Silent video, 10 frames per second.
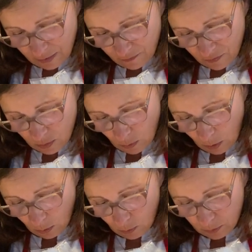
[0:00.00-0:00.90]
If you
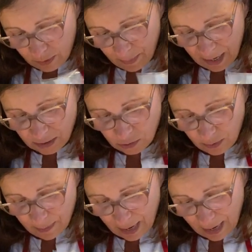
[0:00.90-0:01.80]
hold the
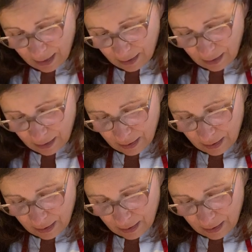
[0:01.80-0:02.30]
pastry bag